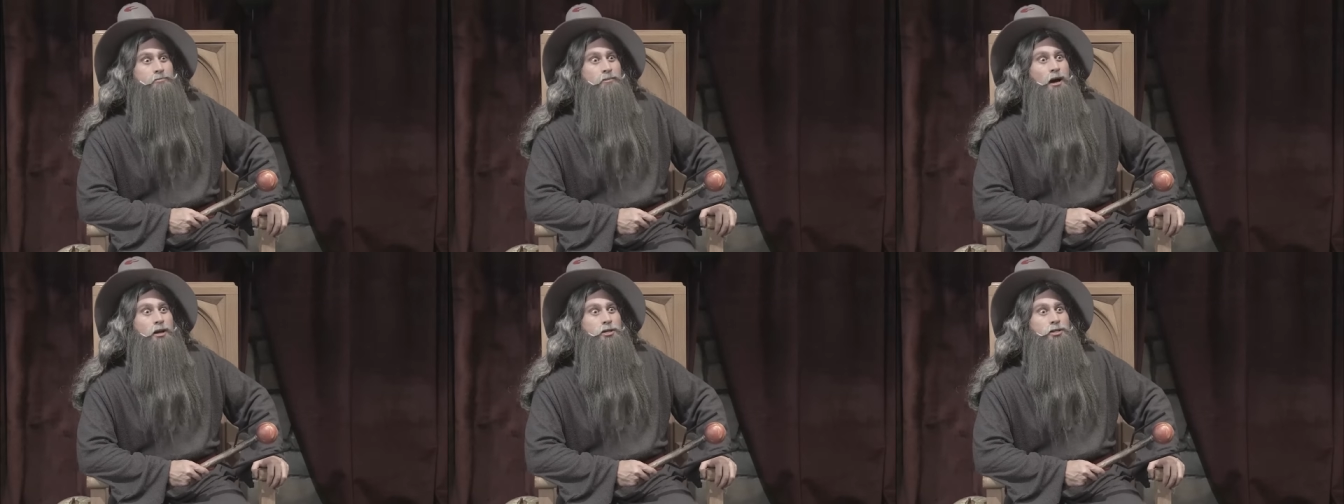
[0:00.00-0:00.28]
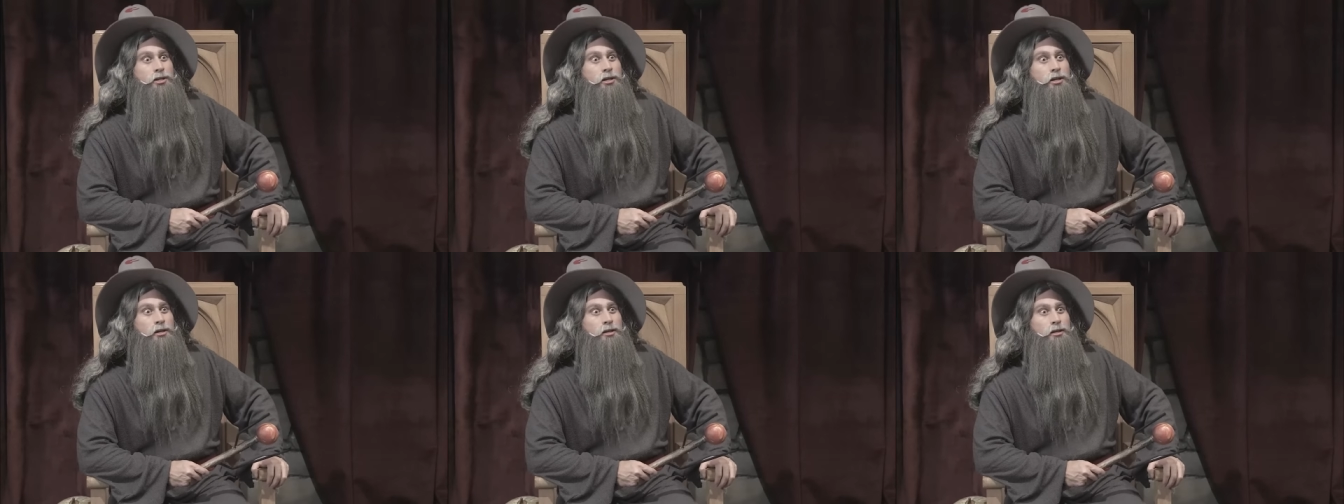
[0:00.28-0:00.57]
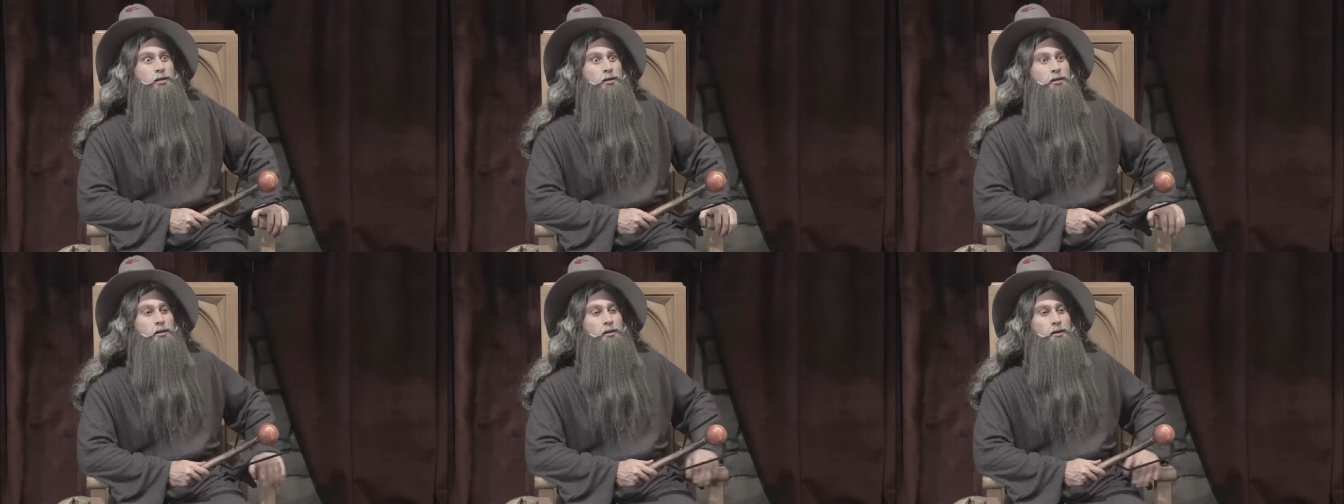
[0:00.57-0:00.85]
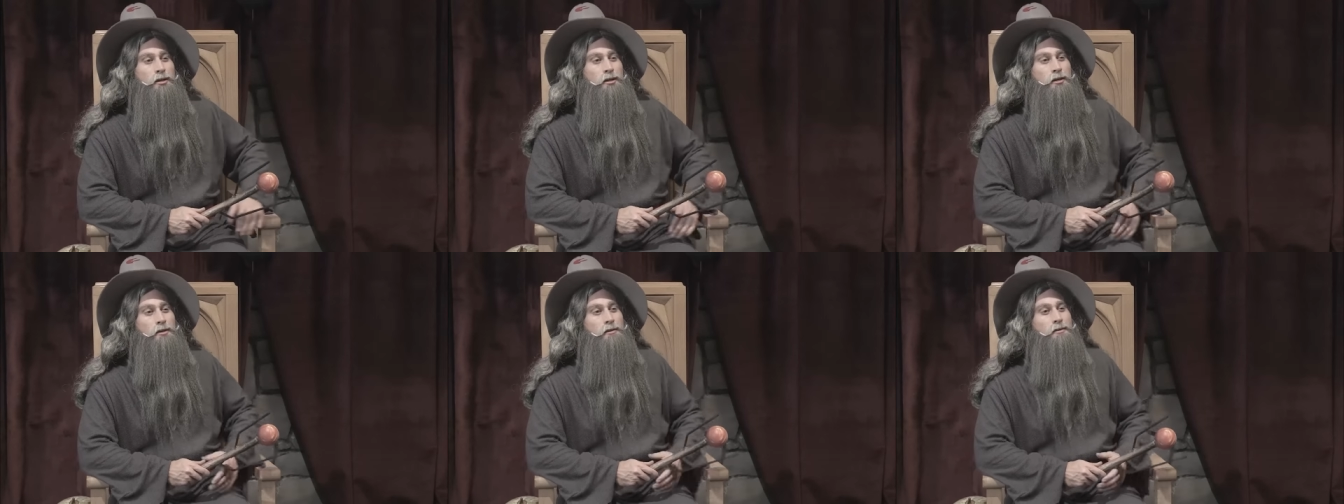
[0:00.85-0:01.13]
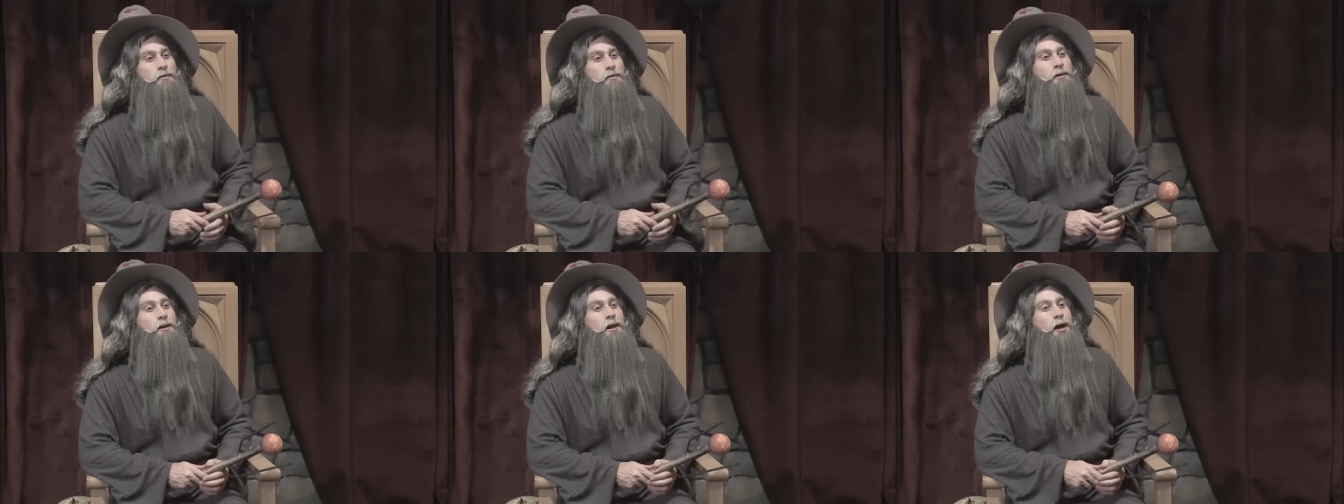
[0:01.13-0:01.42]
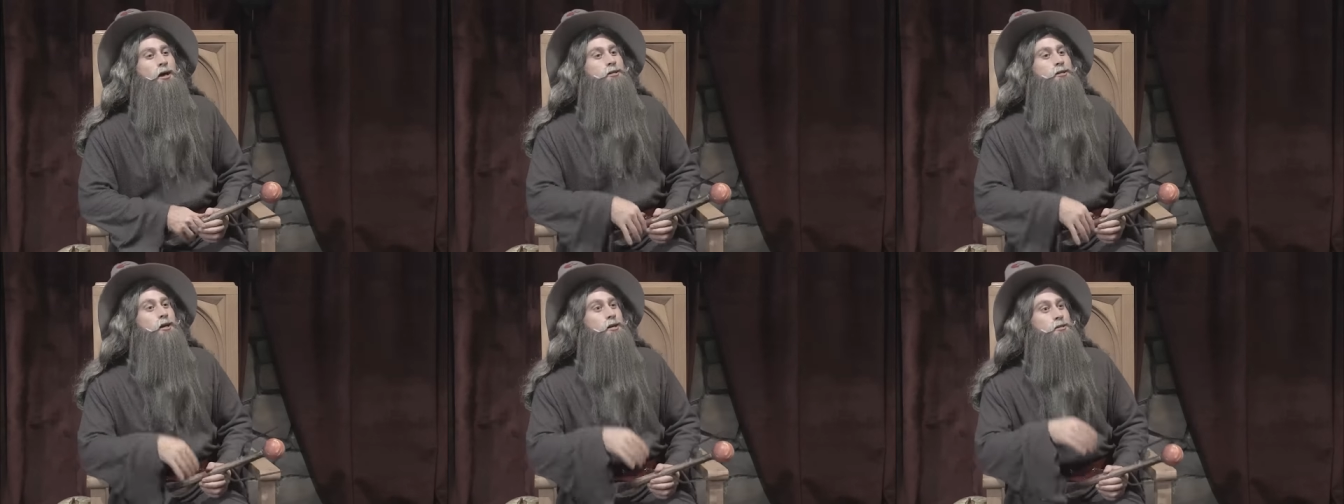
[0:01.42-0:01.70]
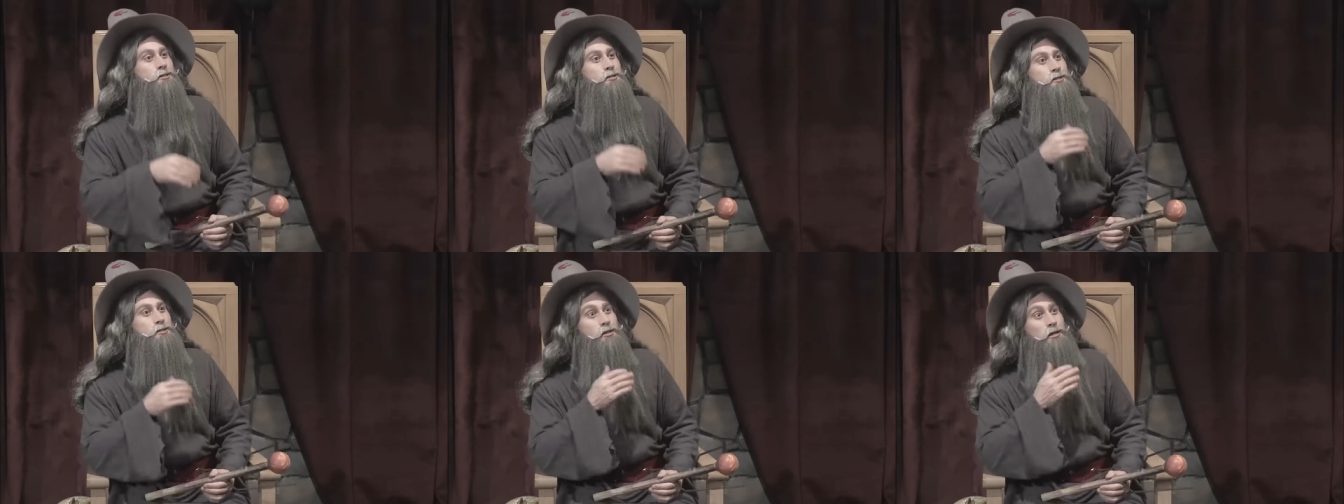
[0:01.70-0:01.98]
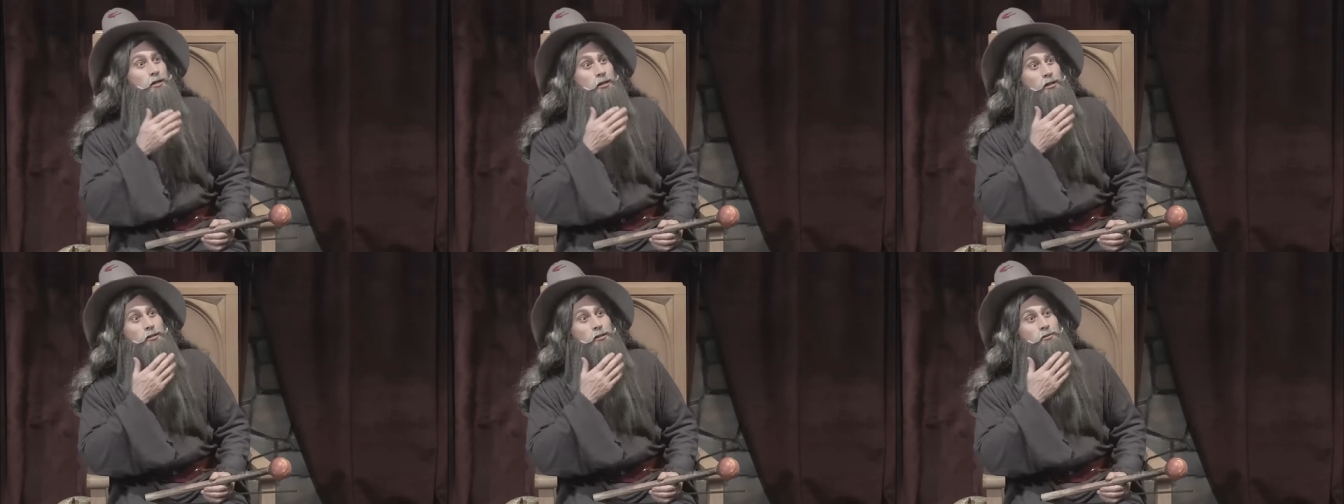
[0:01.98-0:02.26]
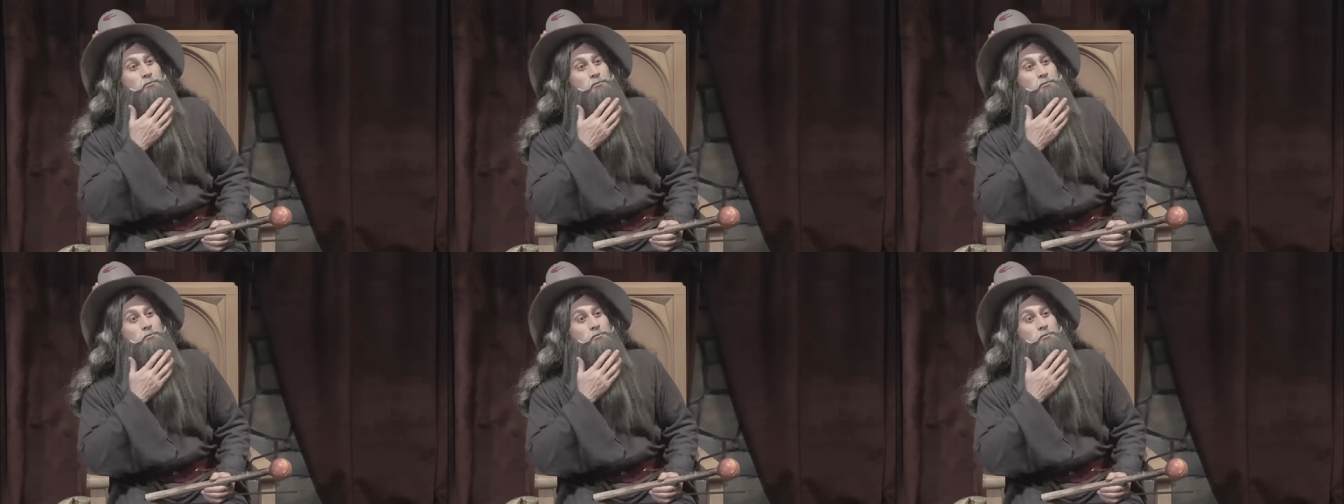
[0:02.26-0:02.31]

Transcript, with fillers: magic. Let us see.